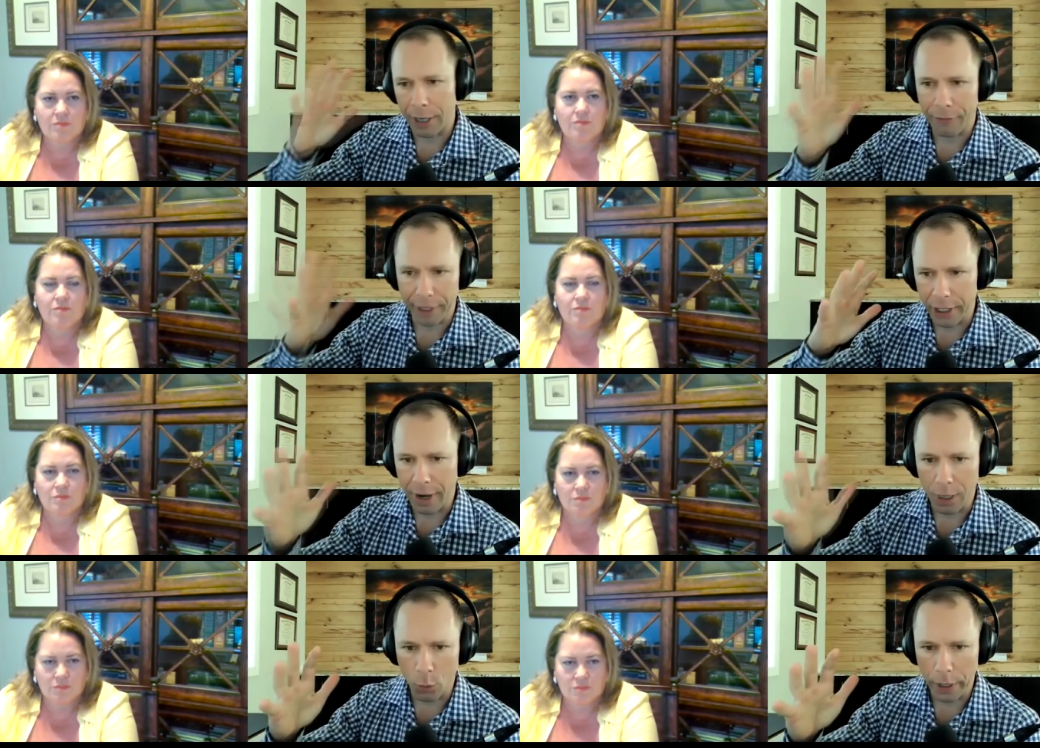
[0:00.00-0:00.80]
Speaker 1: to figure
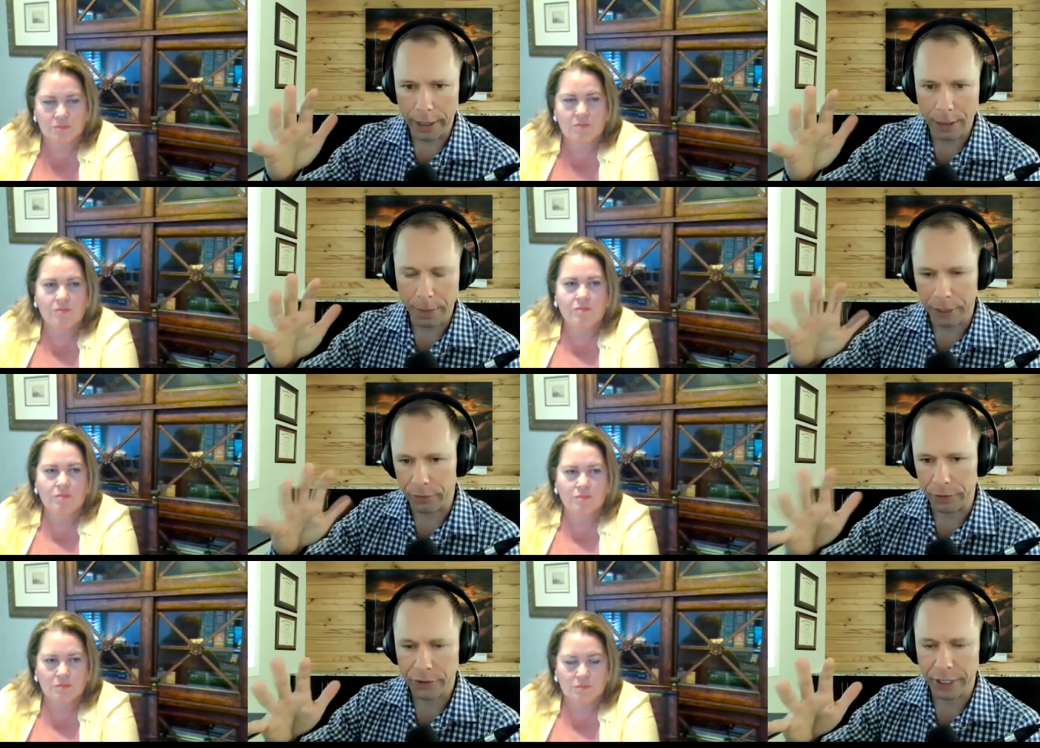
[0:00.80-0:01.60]
out a way to make
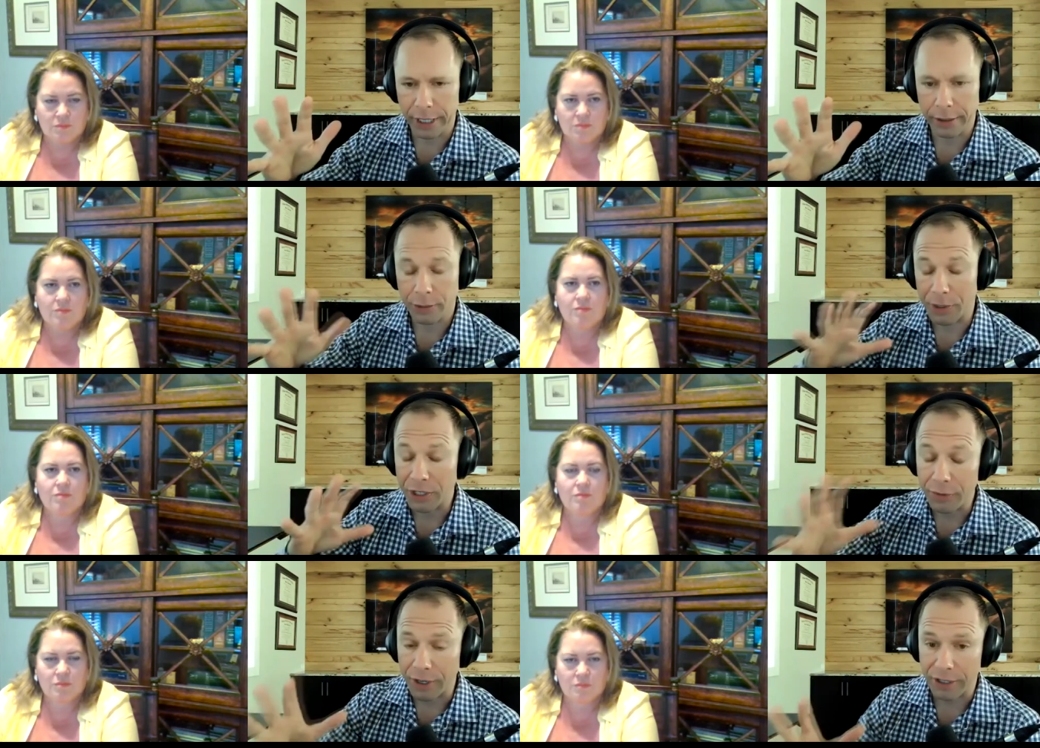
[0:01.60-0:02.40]
real estate,
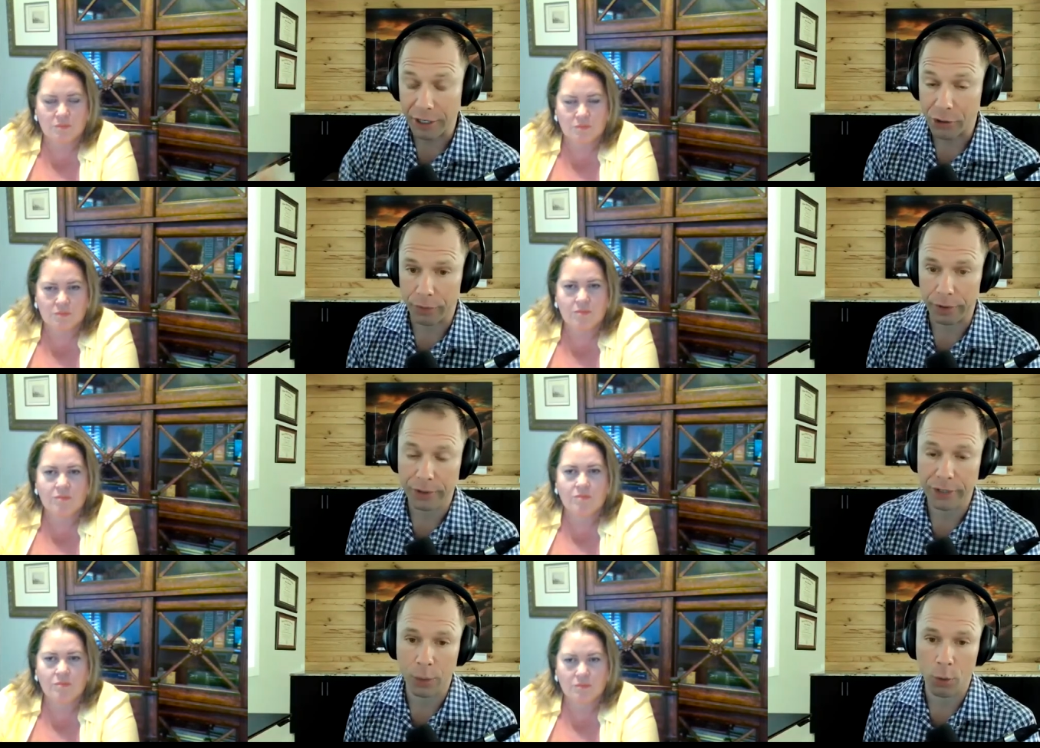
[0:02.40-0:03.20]
especially residential real
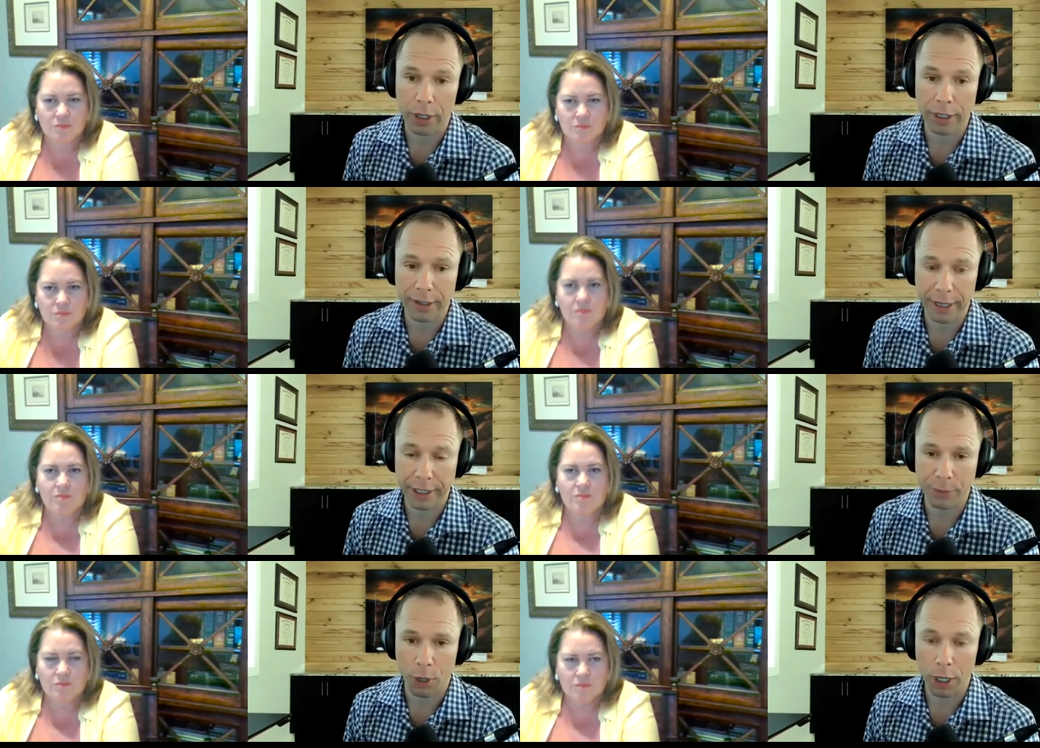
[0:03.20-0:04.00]
estate, work in
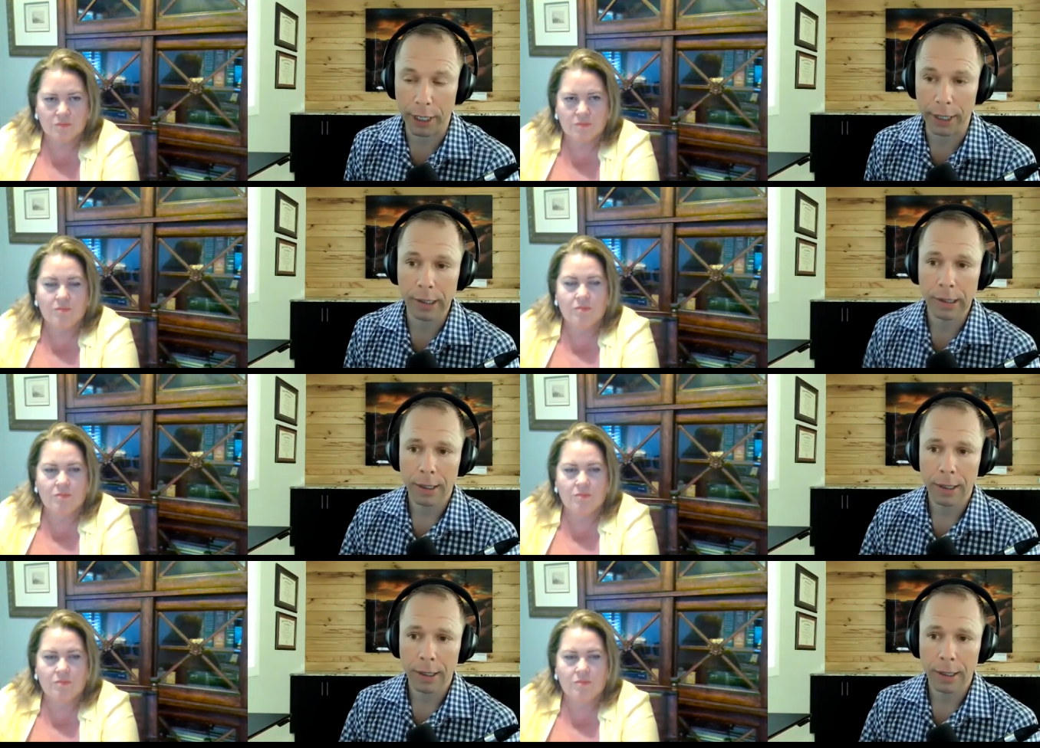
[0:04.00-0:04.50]
today's market.